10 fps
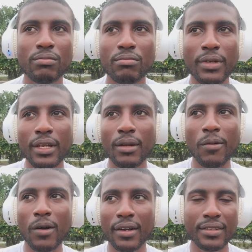in the
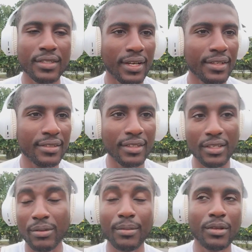markets, guys, in the
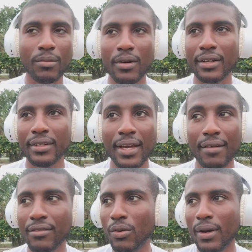crypto market. They have
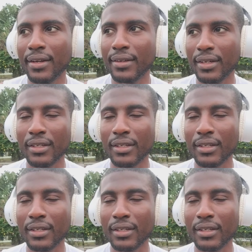no idea.